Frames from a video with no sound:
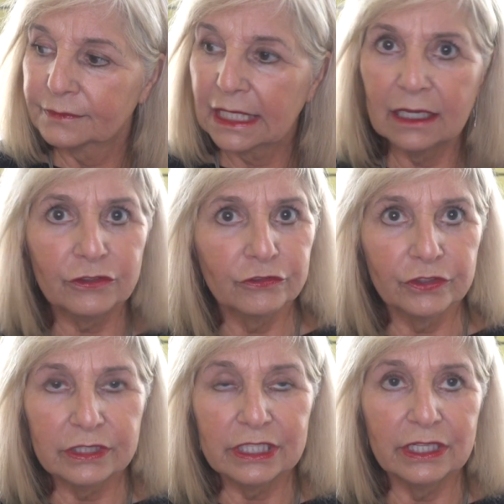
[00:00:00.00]

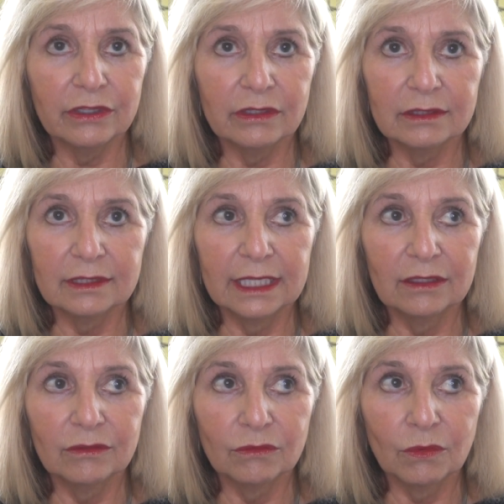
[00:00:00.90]
controversial
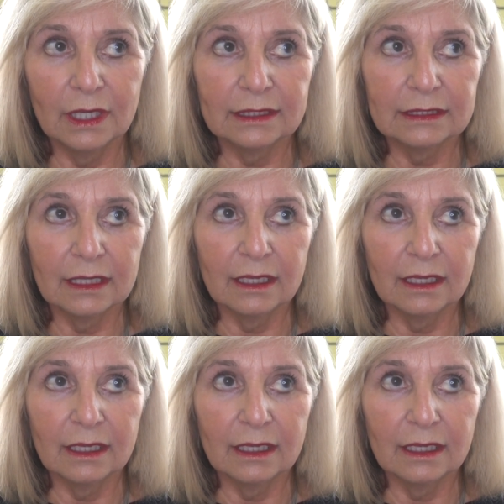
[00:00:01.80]
in what